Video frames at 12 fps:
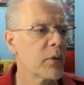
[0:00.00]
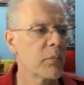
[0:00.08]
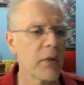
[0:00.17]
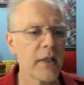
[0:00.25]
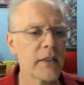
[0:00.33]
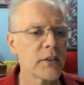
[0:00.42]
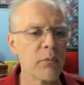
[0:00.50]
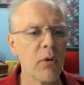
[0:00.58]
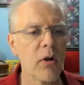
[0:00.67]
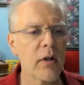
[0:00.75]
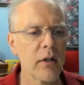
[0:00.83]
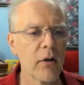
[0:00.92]
and play some
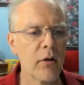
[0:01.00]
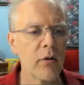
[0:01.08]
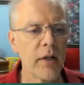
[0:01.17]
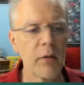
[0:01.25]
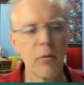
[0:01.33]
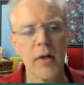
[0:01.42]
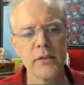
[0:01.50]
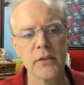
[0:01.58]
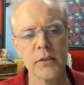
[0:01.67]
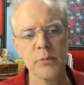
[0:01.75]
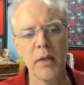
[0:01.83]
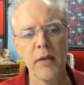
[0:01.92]
audio, and watch
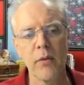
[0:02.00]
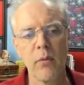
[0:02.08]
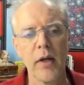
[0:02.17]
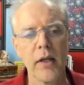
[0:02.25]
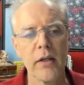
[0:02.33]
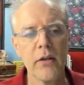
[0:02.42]
this, by the way.